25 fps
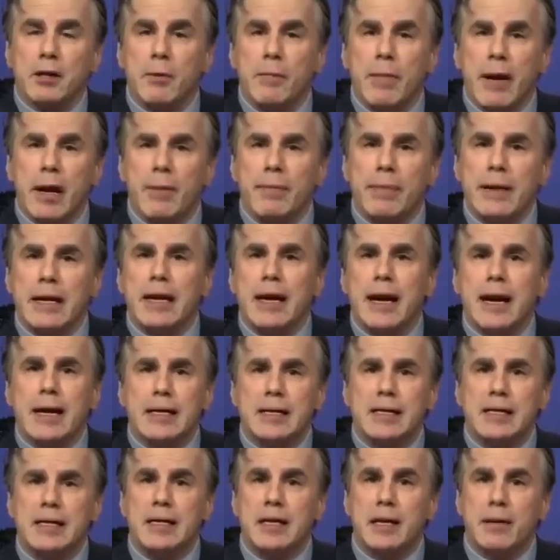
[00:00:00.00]
you better be
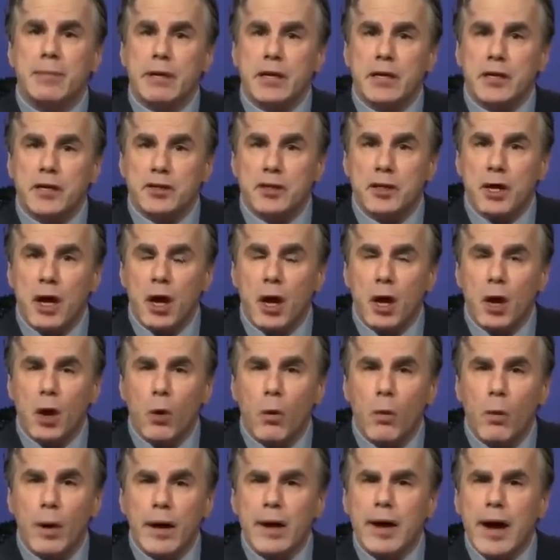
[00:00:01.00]
honest here, because
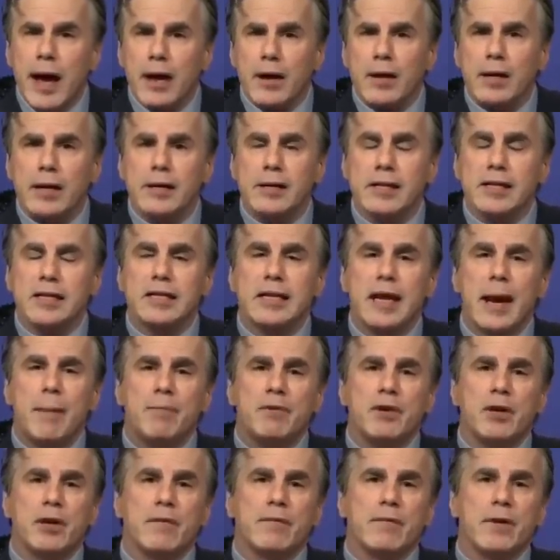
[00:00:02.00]
we're not going to
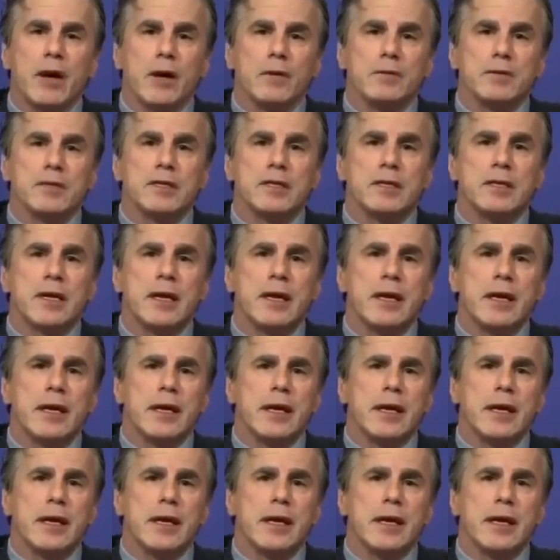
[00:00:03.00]
accept your votes